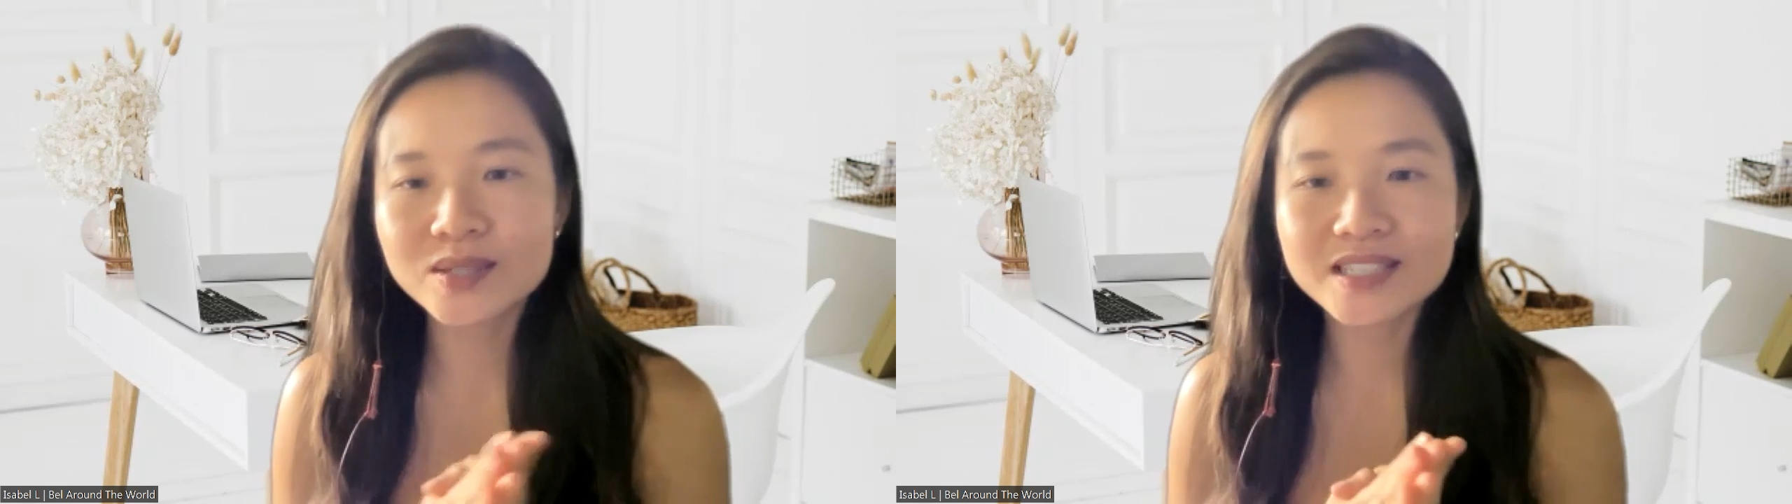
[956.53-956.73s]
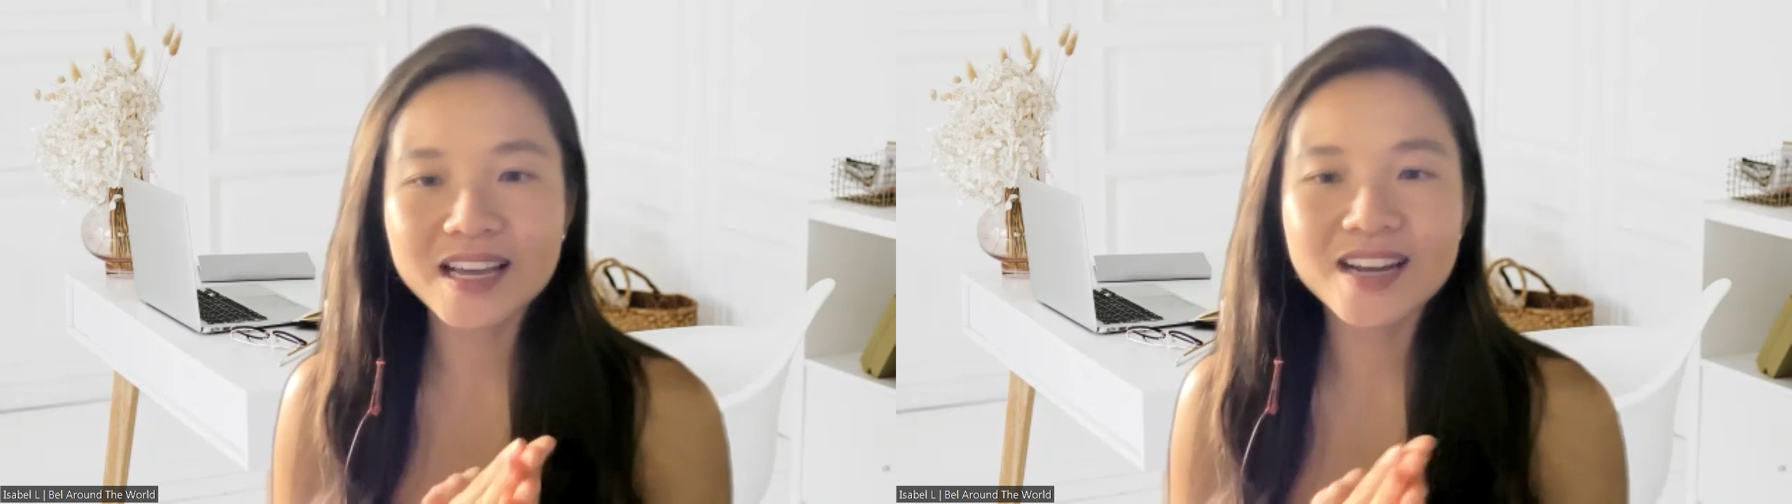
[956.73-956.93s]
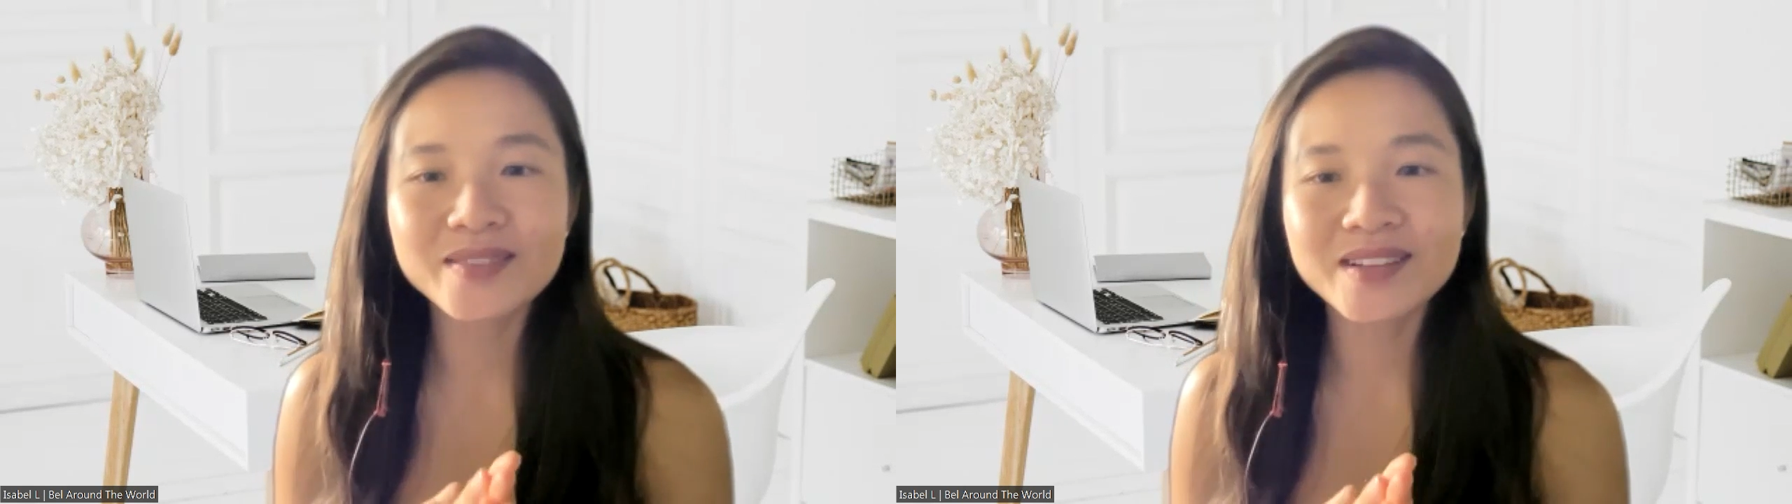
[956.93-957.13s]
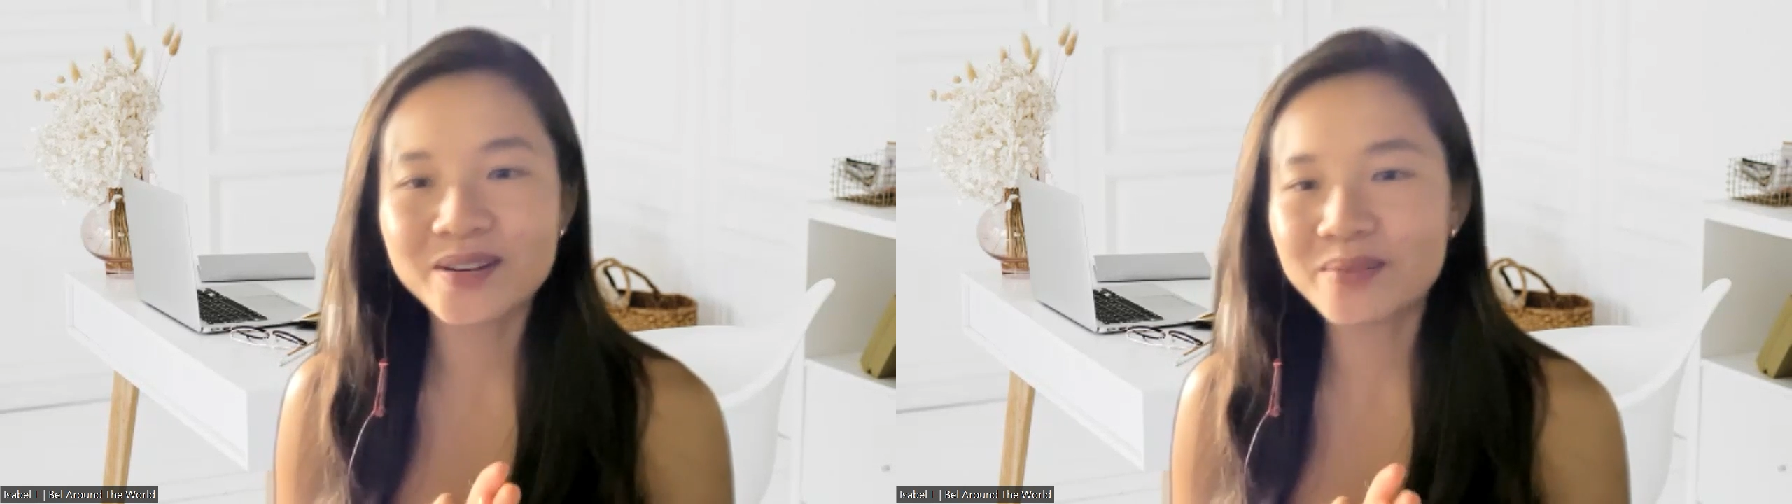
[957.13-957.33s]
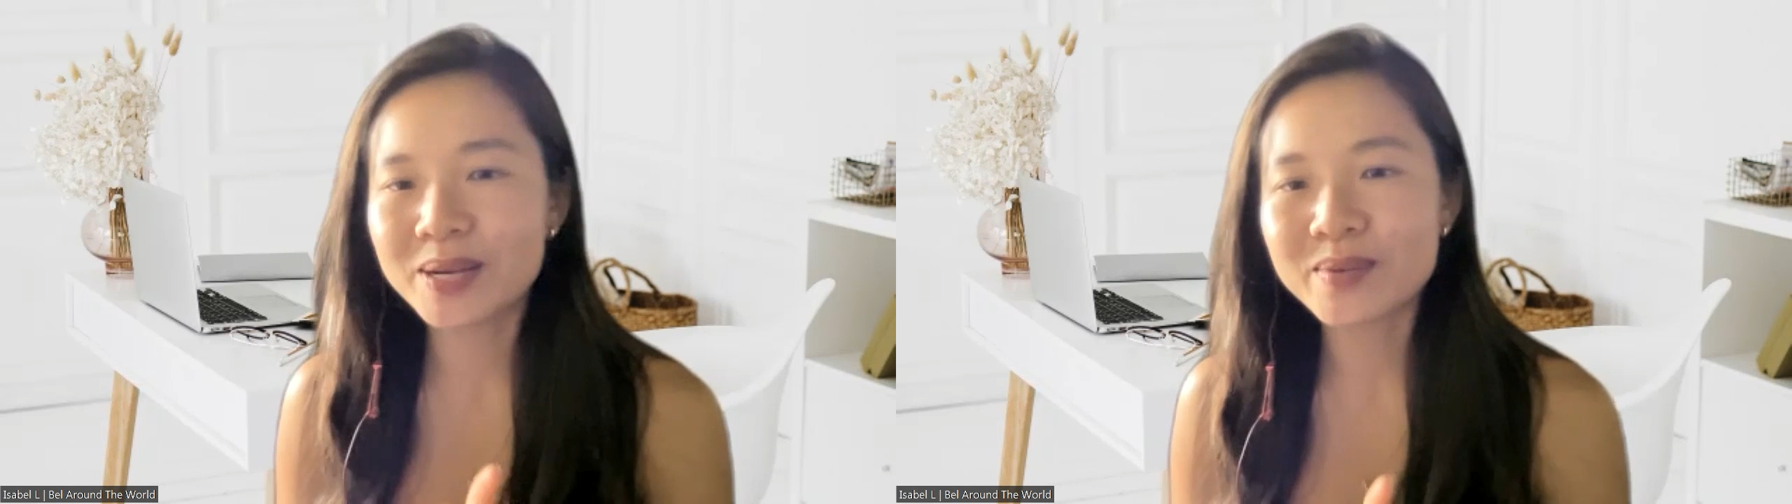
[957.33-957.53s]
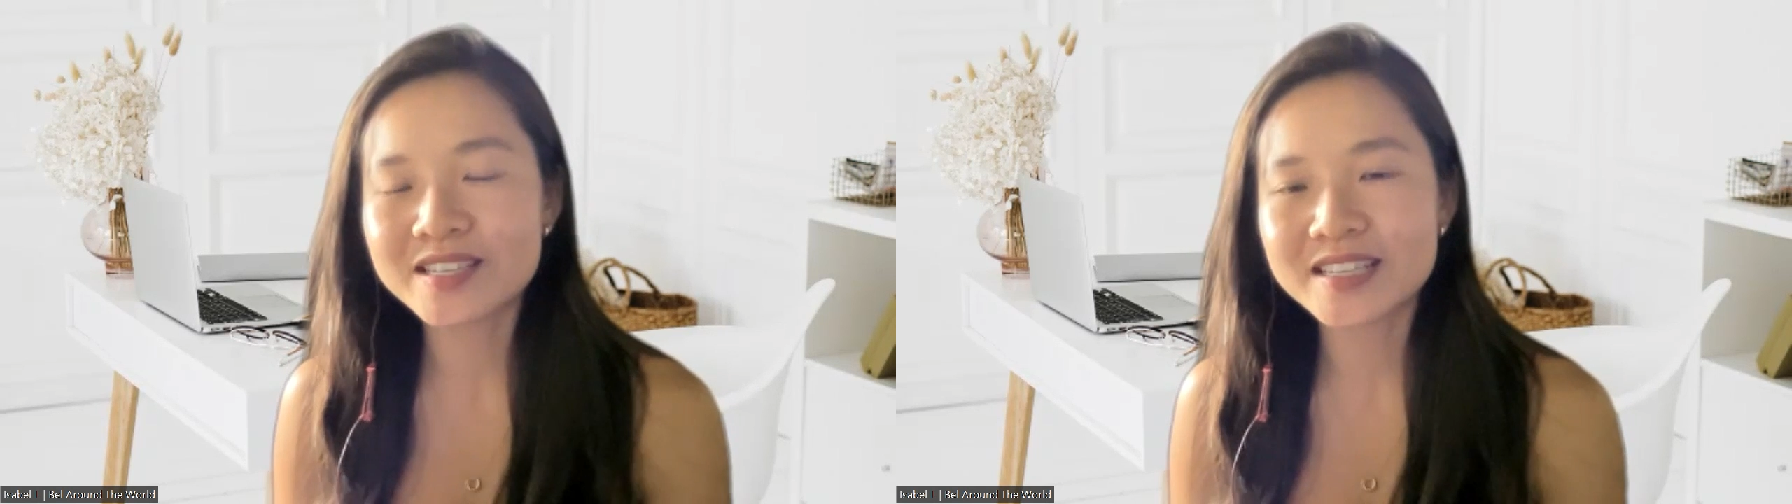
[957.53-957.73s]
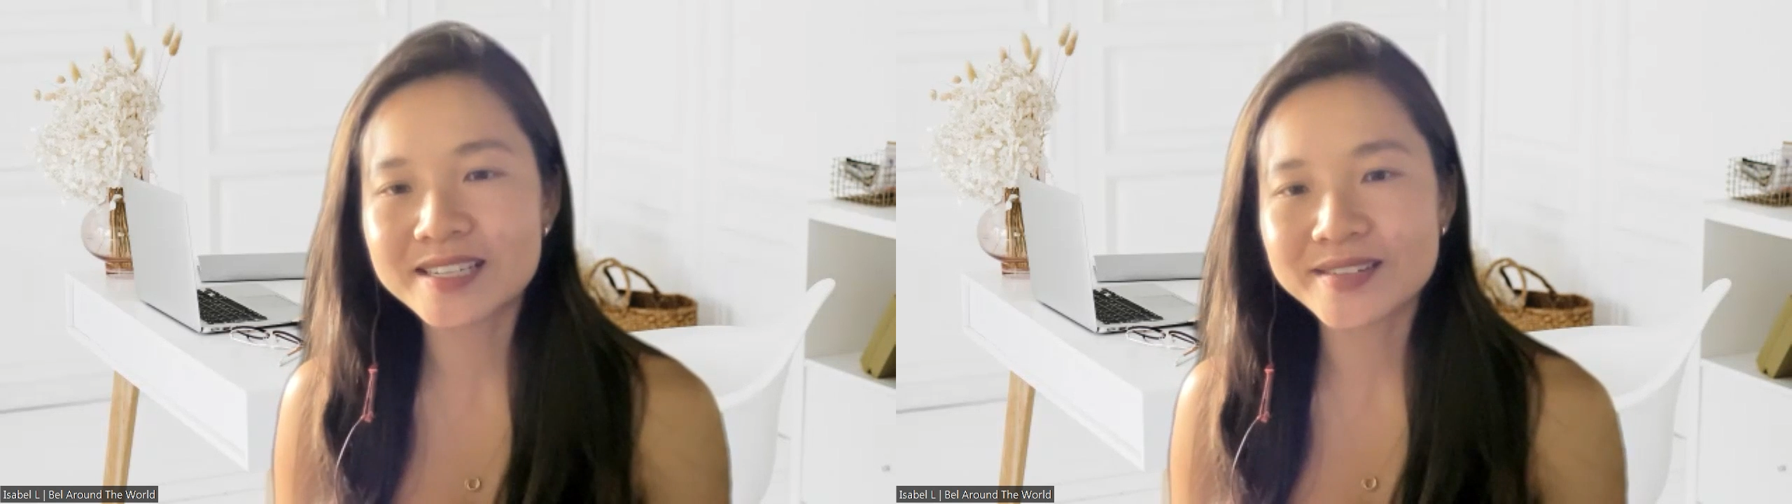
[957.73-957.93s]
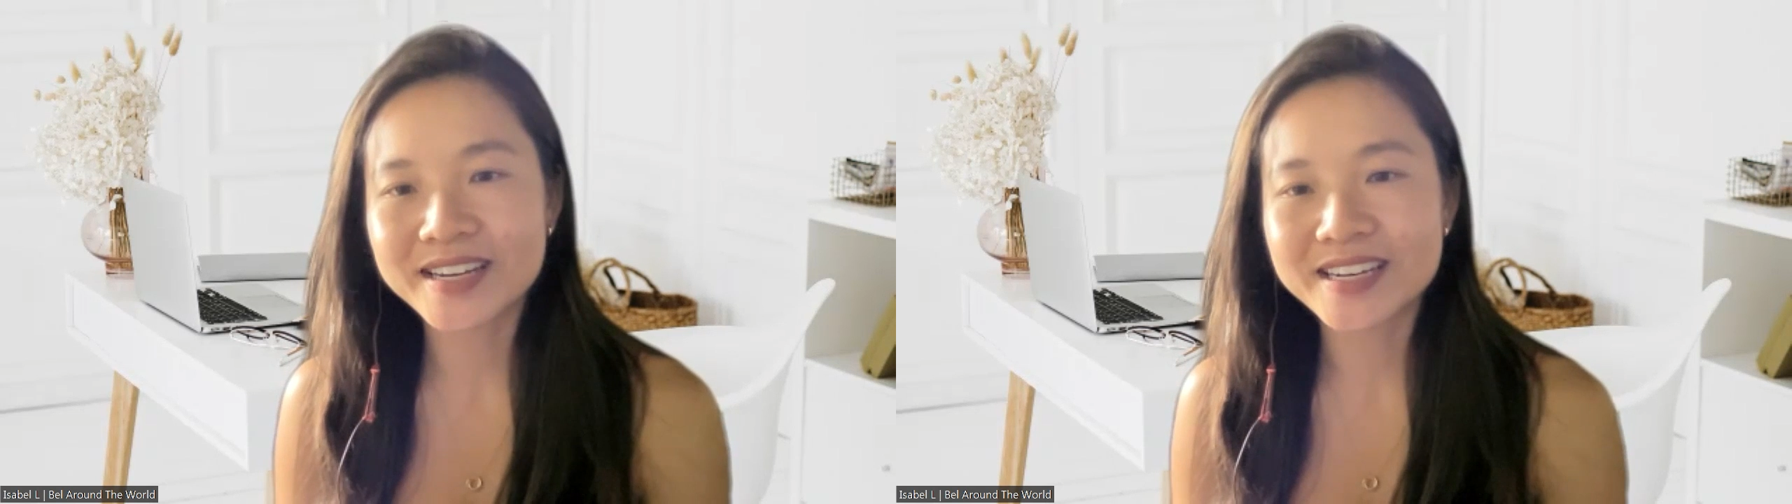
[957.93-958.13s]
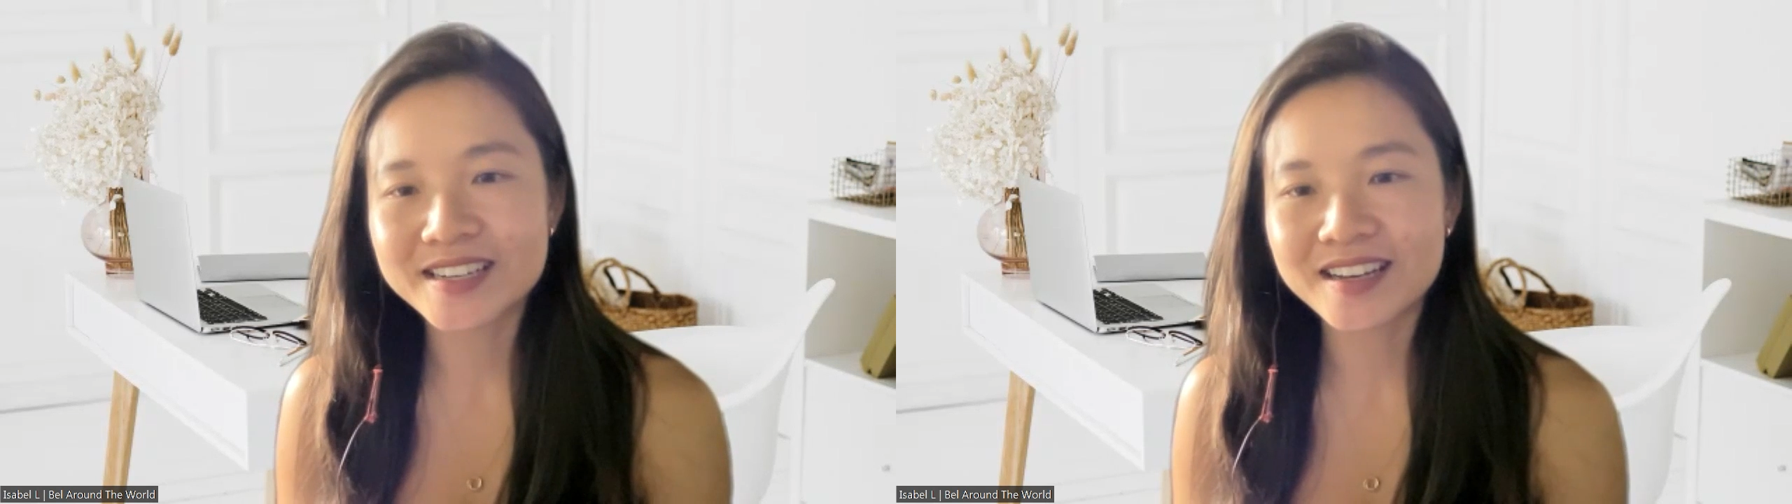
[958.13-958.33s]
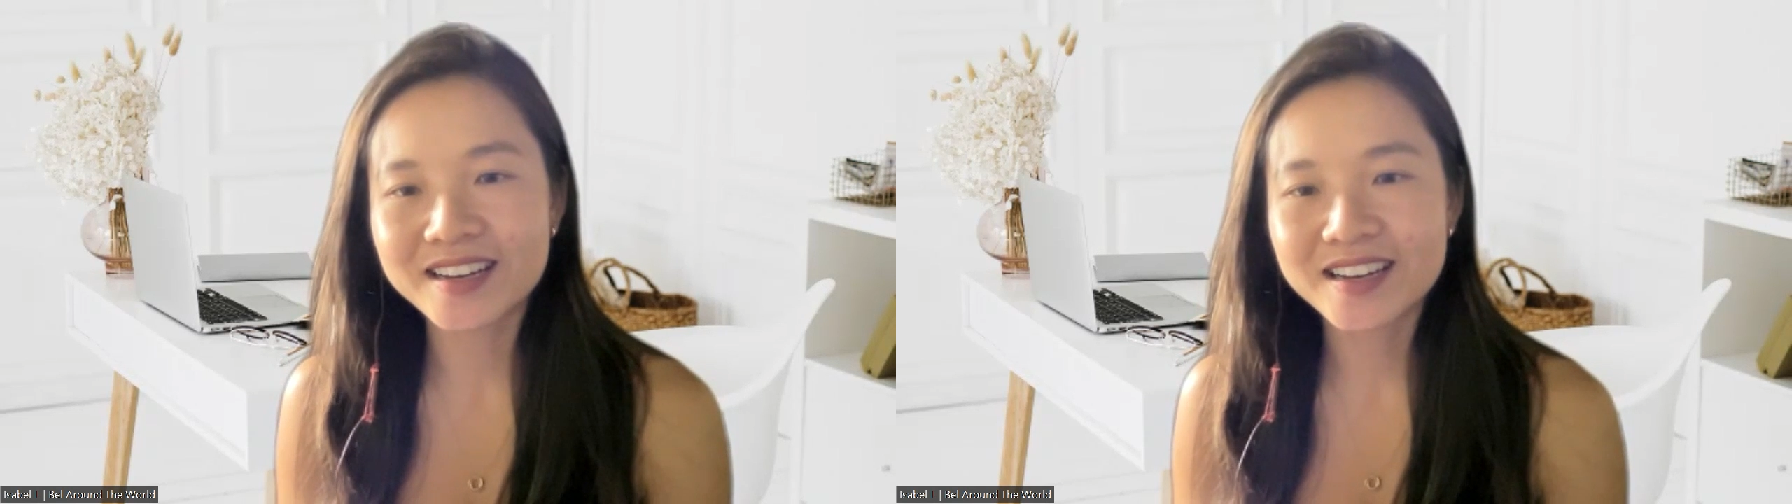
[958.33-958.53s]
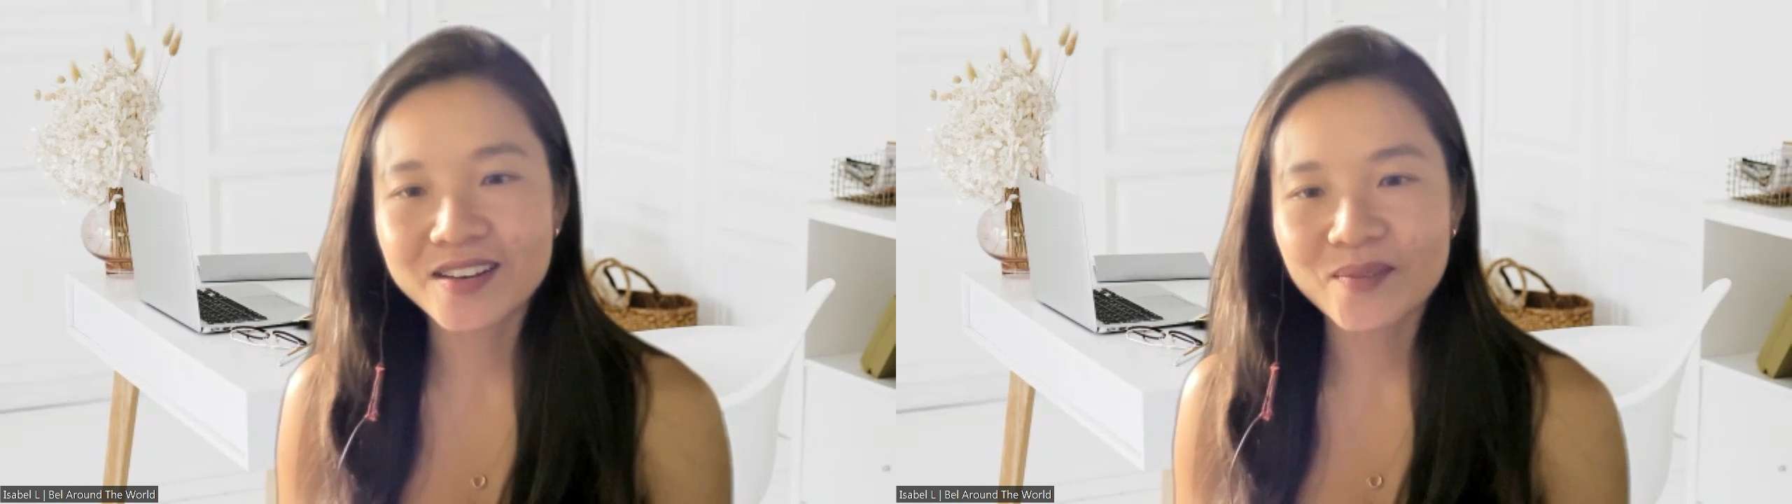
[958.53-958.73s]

So it's kind of like a win-win situation.